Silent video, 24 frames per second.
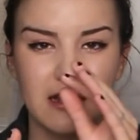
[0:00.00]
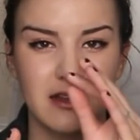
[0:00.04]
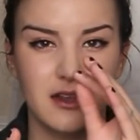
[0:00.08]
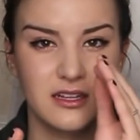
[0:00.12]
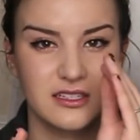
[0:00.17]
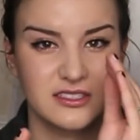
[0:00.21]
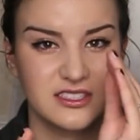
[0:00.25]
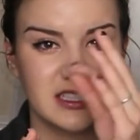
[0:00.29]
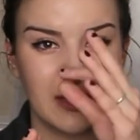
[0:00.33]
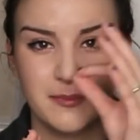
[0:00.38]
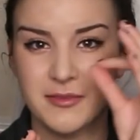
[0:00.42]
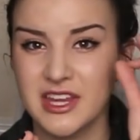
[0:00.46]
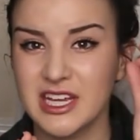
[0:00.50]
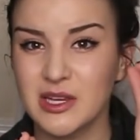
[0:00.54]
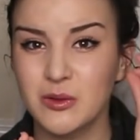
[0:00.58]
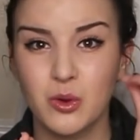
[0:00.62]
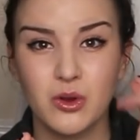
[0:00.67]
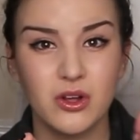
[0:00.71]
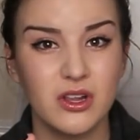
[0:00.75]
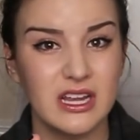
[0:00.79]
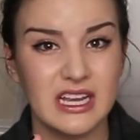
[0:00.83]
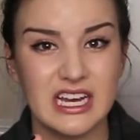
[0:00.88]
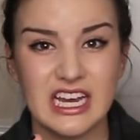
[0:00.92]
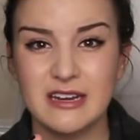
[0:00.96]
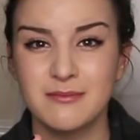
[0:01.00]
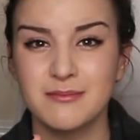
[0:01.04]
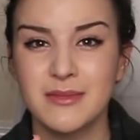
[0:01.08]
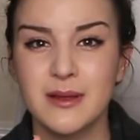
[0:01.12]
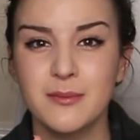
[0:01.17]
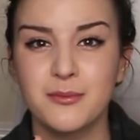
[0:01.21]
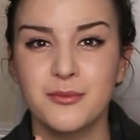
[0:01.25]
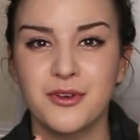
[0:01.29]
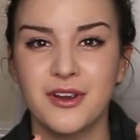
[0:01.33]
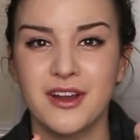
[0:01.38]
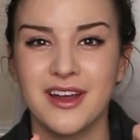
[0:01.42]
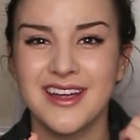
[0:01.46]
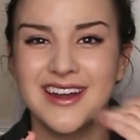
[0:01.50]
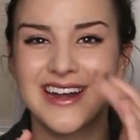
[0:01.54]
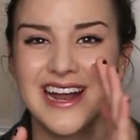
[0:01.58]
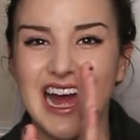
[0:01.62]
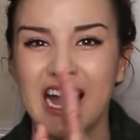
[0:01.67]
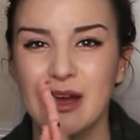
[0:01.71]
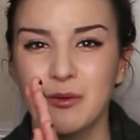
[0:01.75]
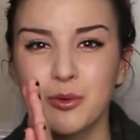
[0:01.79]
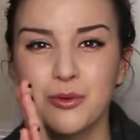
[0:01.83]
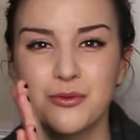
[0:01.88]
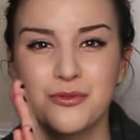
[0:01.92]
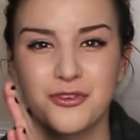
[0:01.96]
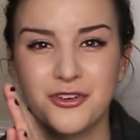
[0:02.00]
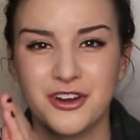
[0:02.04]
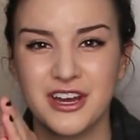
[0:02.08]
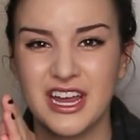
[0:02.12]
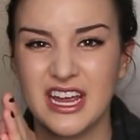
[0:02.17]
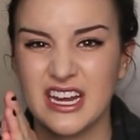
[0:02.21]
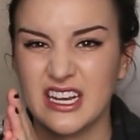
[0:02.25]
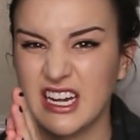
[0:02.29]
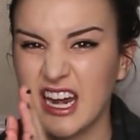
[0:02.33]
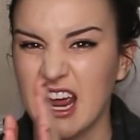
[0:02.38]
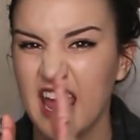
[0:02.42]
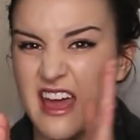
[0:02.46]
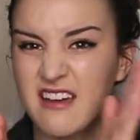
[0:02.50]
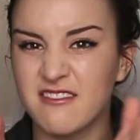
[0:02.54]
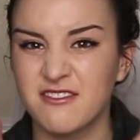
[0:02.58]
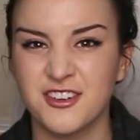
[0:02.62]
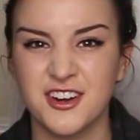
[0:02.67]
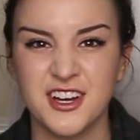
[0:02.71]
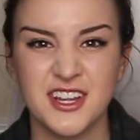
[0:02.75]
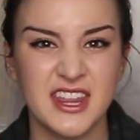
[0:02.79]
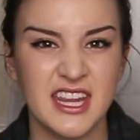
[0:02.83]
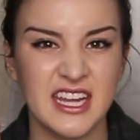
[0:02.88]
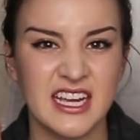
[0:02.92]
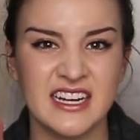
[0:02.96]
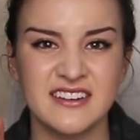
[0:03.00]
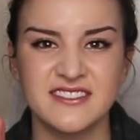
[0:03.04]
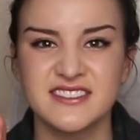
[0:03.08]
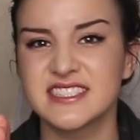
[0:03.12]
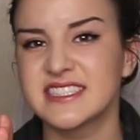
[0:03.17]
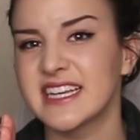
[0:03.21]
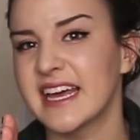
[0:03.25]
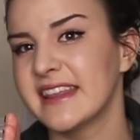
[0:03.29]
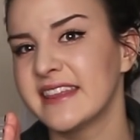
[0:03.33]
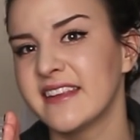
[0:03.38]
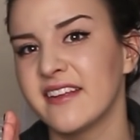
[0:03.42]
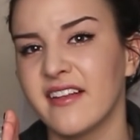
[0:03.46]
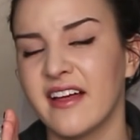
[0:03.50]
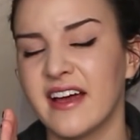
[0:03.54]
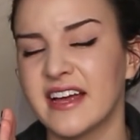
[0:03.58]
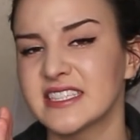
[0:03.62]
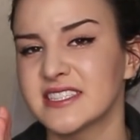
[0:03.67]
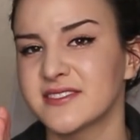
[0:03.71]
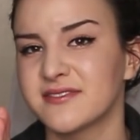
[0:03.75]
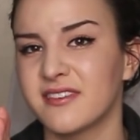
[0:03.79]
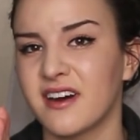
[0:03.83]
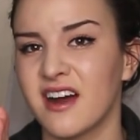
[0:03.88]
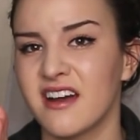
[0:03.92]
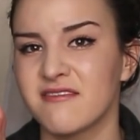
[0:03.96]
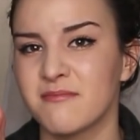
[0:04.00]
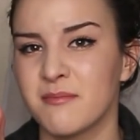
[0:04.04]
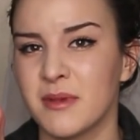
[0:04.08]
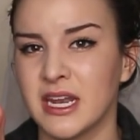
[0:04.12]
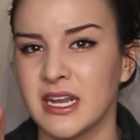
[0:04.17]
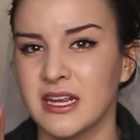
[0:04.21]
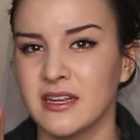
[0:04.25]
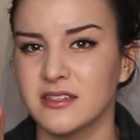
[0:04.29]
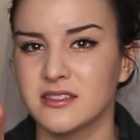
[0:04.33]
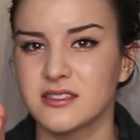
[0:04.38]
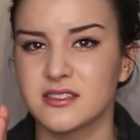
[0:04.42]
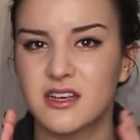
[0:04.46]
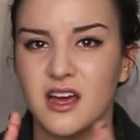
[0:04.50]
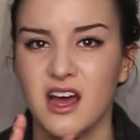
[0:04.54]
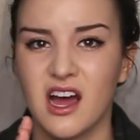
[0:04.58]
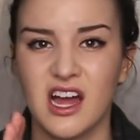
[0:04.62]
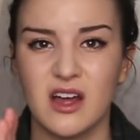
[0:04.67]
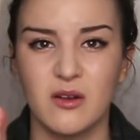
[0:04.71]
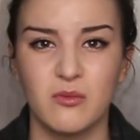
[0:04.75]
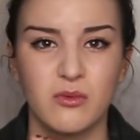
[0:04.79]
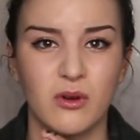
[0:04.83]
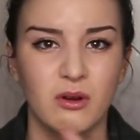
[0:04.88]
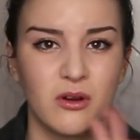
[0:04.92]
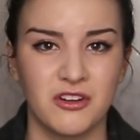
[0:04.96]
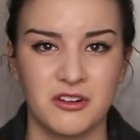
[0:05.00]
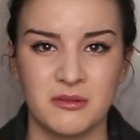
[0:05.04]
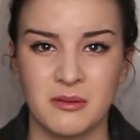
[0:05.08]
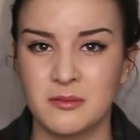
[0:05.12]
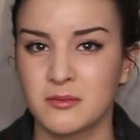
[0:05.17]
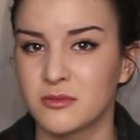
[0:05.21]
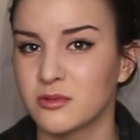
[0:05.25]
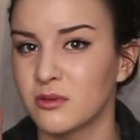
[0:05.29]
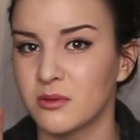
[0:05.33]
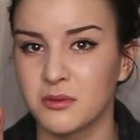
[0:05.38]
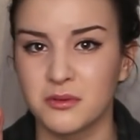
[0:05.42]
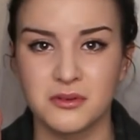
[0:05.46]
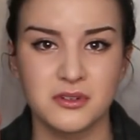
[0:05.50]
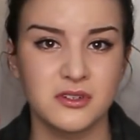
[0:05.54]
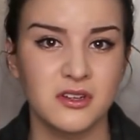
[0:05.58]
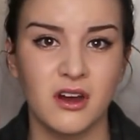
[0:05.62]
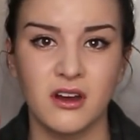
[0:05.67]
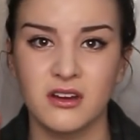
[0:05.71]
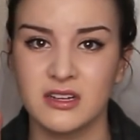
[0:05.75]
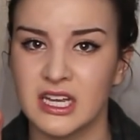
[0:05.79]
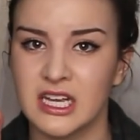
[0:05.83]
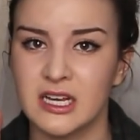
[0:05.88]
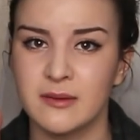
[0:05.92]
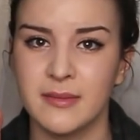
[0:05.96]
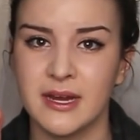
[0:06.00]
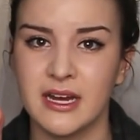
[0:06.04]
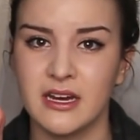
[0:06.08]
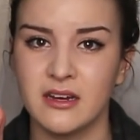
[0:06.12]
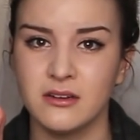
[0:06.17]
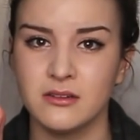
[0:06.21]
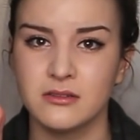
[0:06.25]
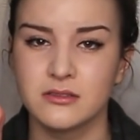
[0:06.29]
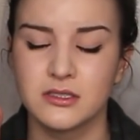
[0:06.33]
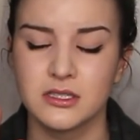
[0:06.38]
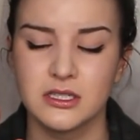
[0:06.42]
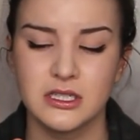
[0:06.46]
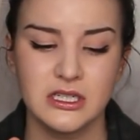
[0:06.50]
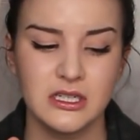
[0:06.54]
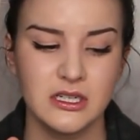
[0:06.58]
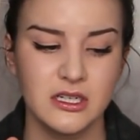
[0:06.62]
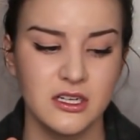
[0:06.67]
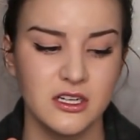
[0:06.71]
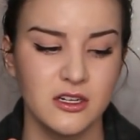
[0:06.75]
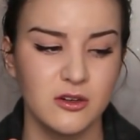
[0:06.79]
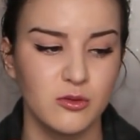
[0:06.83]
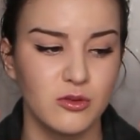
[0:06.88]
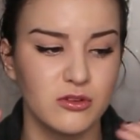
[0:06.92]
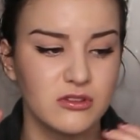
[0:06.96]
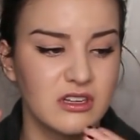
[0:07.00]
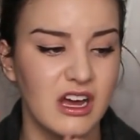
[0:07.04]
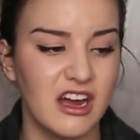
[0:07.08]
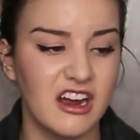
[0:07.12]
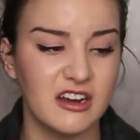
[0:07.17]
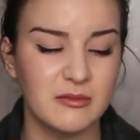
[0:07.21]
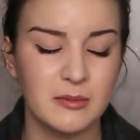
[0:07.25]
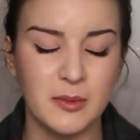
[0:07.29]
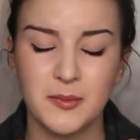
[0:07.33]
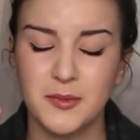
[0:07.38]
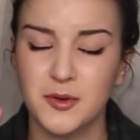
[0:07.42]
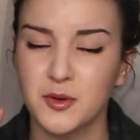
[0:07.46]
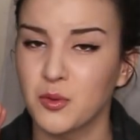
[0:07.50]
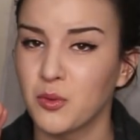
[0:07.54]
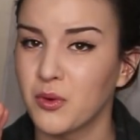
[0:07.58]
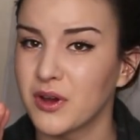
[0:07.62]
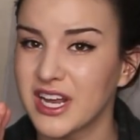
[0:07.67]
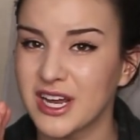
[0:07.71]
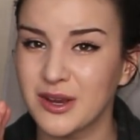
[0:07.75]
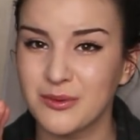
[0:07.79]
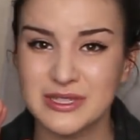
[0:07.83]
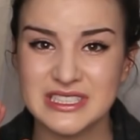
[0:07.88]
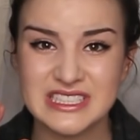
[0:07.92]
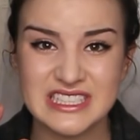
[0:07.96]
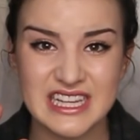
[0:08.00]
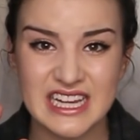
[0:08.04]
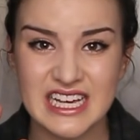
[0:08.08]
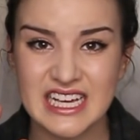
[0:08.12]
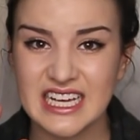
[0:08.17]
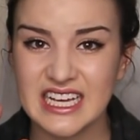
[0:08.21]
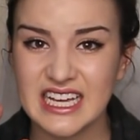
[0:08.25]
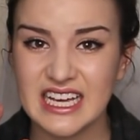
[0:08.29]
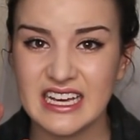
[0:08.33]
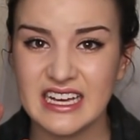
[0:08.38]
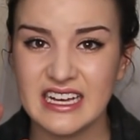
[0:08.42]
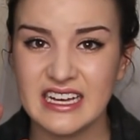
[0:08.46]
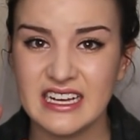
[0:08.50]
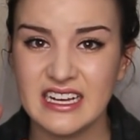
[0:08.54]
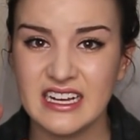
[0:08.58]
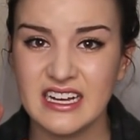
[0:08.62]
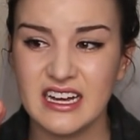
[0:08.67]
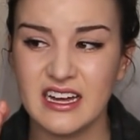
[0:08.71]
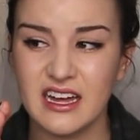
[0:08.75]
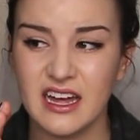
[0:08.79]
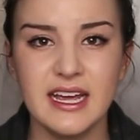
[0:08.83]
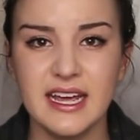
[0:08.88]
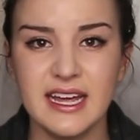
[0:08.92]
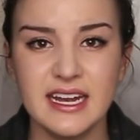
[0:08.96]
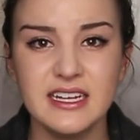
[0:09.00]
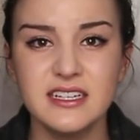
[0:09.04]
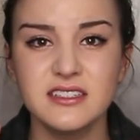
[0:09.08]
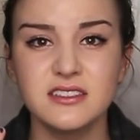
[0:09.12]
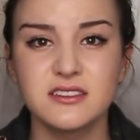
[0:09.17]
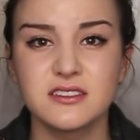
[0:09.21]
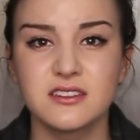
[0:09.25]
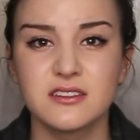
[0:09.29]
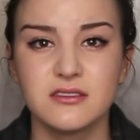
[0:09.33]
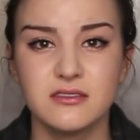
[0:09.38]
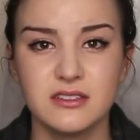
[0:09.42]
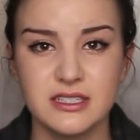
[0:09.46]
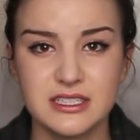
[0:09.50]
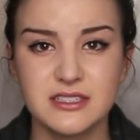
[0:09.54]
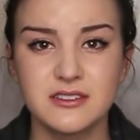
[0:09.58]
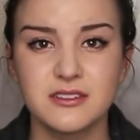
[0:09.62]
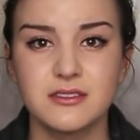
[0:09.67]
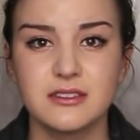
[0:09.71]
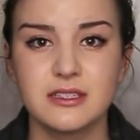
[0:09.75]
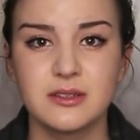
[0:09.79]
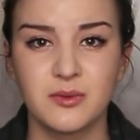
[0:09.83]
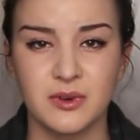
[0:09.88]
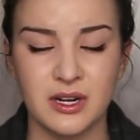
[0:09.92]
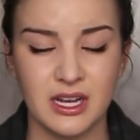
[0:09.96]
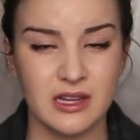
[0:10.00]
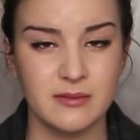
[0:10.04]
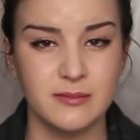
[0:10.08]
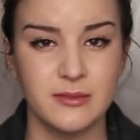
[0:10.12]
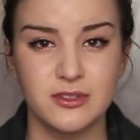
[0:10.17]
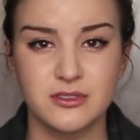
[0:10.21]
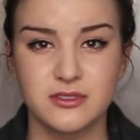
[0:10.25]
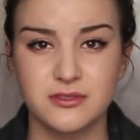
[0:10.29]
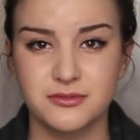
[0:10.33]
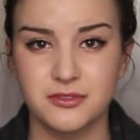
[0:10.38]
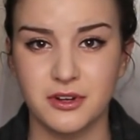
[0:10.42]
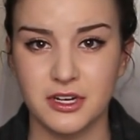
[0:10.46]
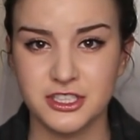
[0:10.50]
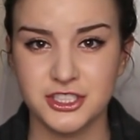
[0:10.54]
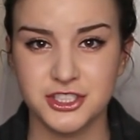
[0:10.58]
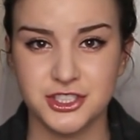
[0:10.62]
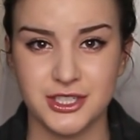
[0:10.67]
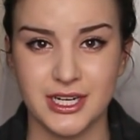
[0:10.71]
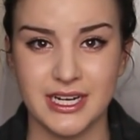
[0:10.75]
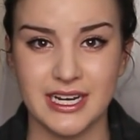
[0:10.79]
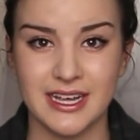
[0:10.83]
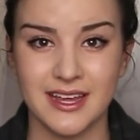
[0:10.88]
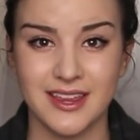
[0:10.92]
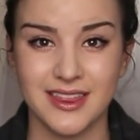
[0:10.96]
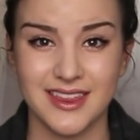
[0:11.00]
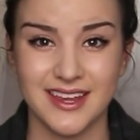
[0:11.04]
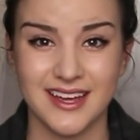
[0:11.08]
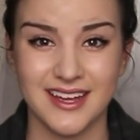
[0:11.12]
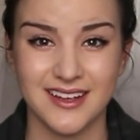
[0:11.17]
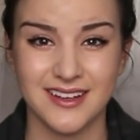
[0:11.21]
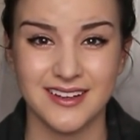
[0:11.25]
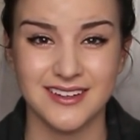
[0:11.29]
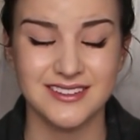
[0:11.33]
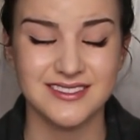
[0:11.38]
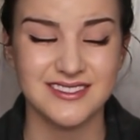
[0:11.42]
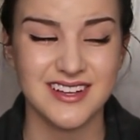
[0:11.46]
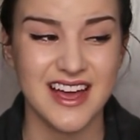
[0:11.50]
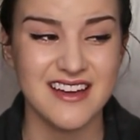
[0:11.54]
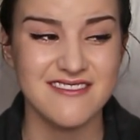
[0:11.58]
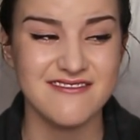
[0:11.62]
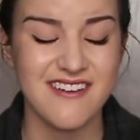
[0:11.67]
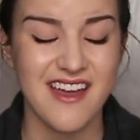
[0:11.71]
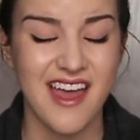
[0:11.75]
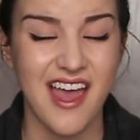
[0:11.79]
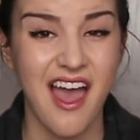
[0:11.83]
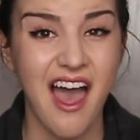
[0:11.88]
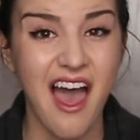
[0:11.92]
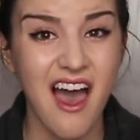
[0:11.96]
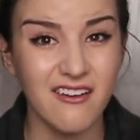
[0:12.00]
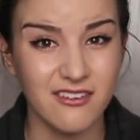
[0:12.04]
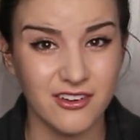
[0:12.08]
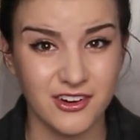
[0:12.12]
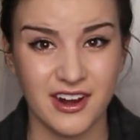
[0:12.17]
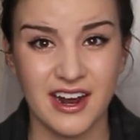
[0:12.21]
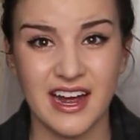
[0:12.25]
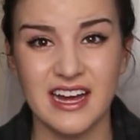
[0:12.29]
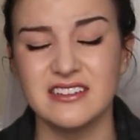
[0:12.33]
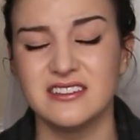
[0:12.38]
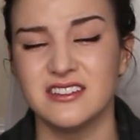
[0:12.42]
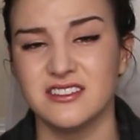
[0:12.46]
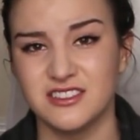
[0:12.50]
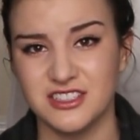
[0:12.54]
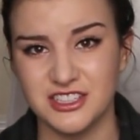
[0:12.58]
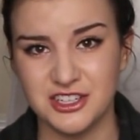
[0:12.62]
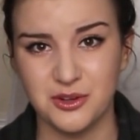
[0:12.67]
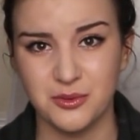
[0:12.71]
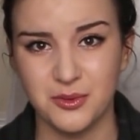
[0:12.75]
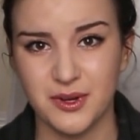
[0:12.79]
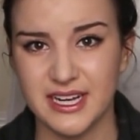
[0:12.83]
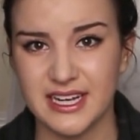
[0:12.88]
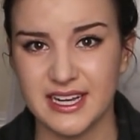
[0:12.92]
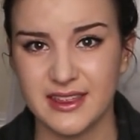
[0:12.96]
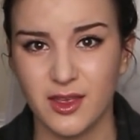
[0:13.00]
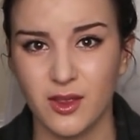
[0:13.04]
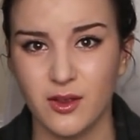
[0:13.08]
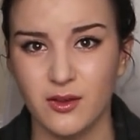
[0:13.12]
something will click in my brain, I will forget everything I've said in the last 5 minutes, I won't remember what we were talking about. will not remember what I was thinking. It is literally one of the most frustrating things I've ever had to deal with.